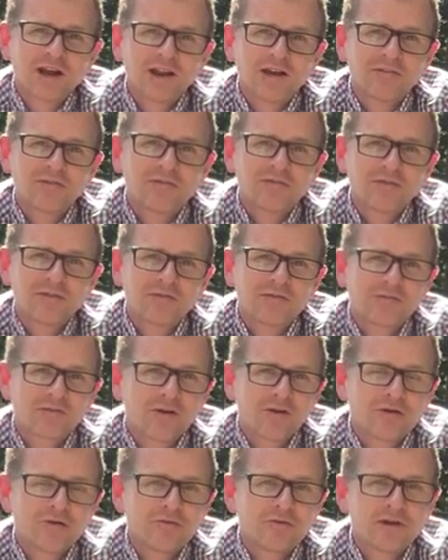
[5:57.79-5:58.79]
of
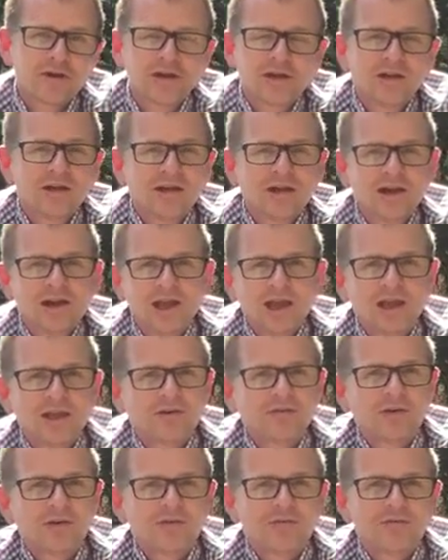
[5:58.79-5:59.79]
through
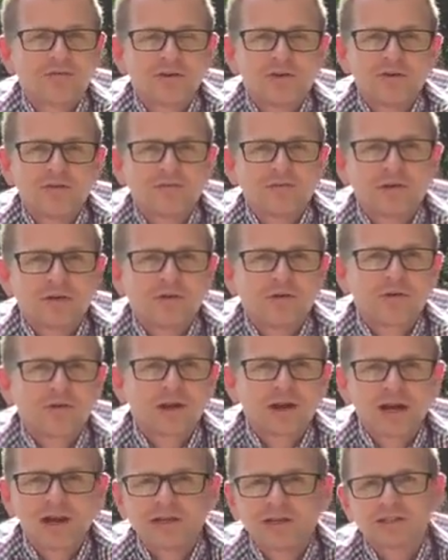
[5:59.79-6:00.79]
either fluvial,
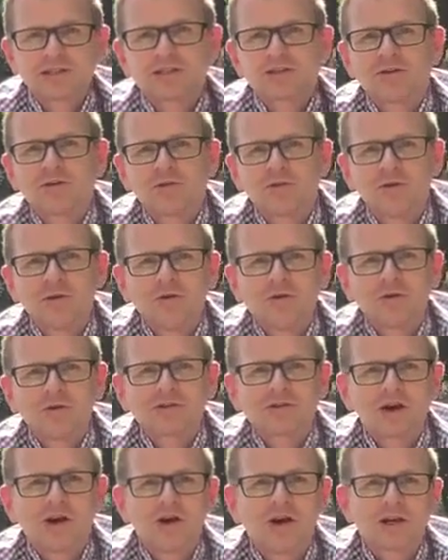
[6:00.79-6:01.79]
glacial or
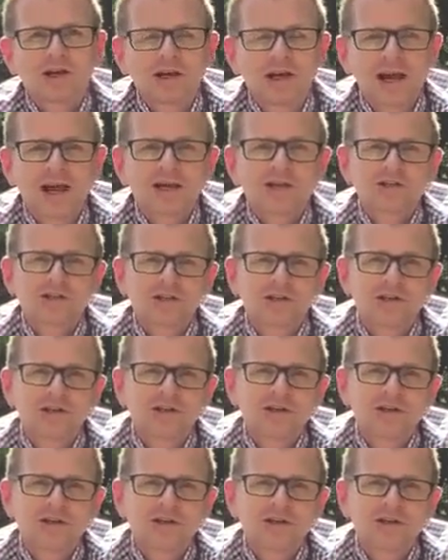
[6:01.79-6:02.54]
tidal action